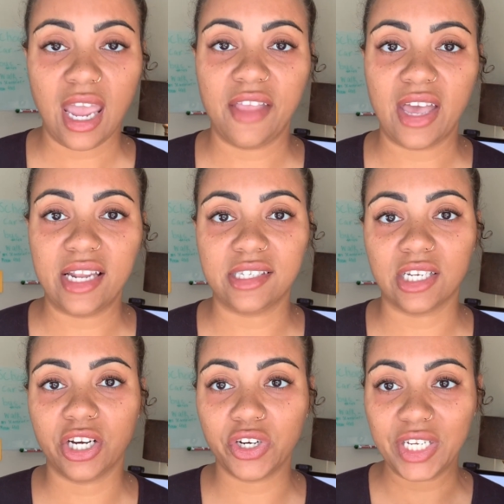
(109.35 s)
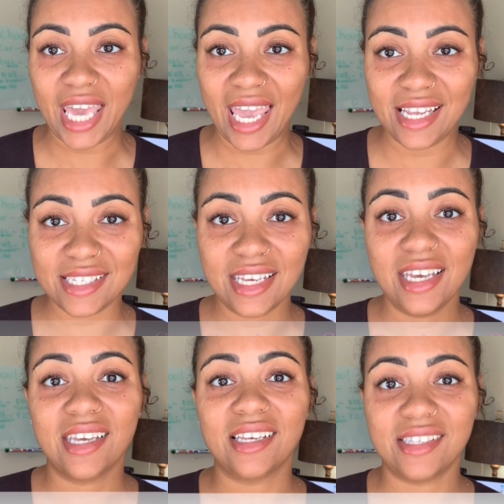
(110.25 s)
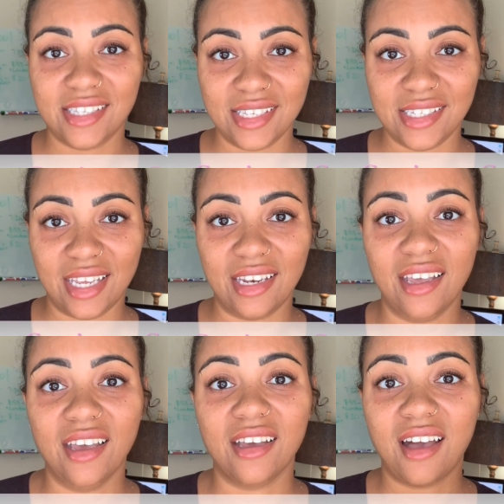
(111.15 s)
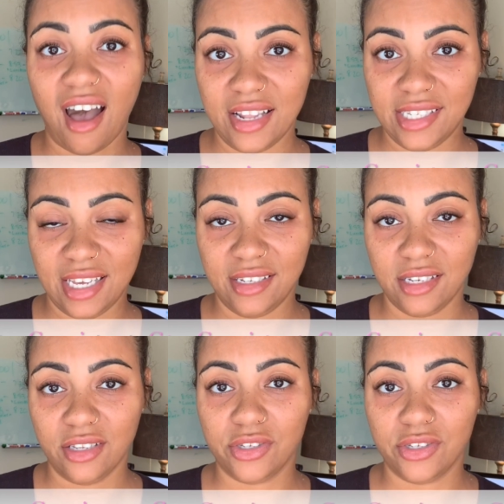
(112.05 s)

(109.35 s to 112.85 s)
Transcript: and that is to create consistent content.